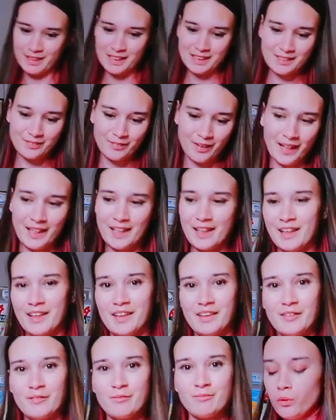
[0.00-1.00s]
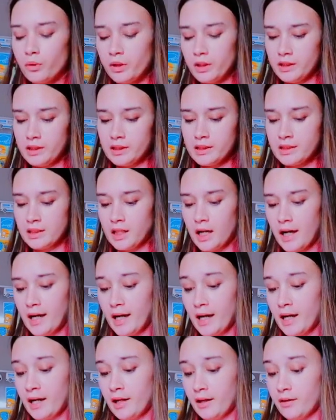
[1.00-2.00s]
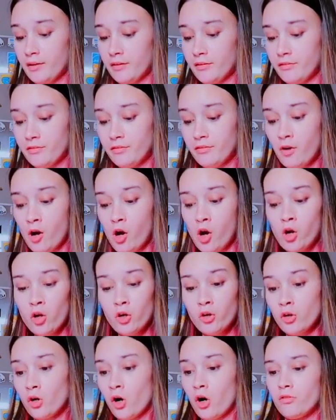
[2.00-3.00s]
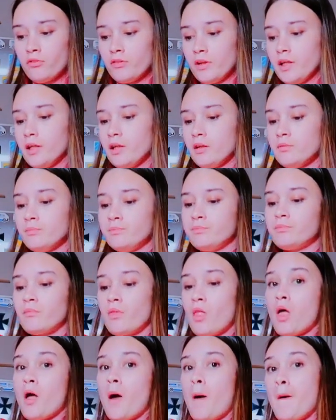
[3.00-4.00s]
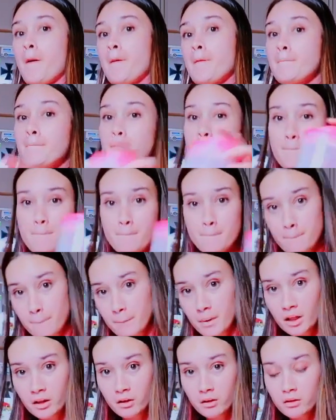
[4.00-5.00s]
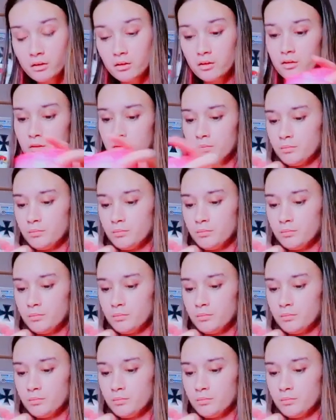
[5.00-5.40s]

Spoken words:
it's right here. For this, I have coffee, milk,